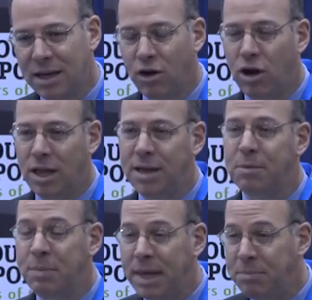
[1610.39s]
calling him
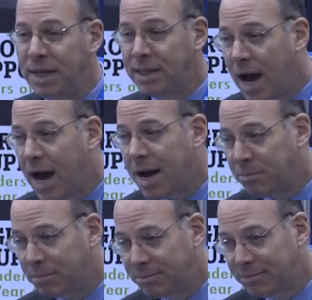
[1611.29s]
a peeping Tom.
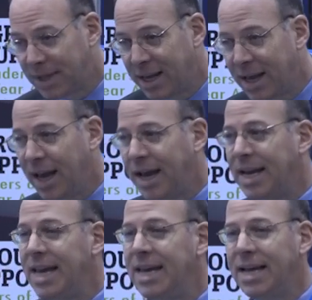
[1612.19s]

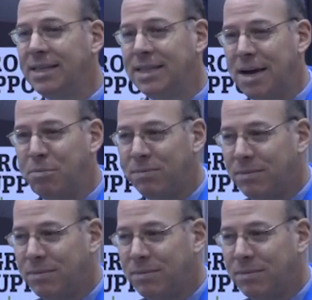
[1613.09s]
And he ends up